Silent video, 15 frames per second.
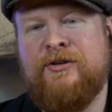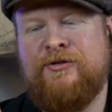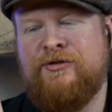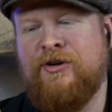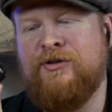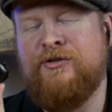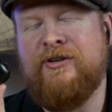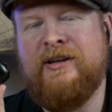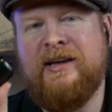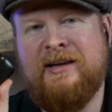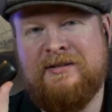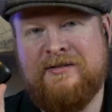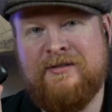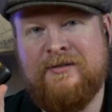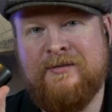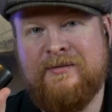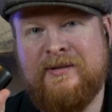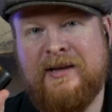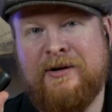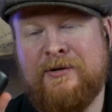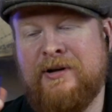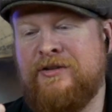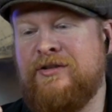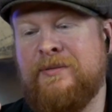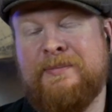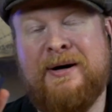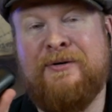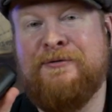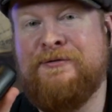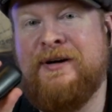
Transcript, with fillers: charging case that'll get you about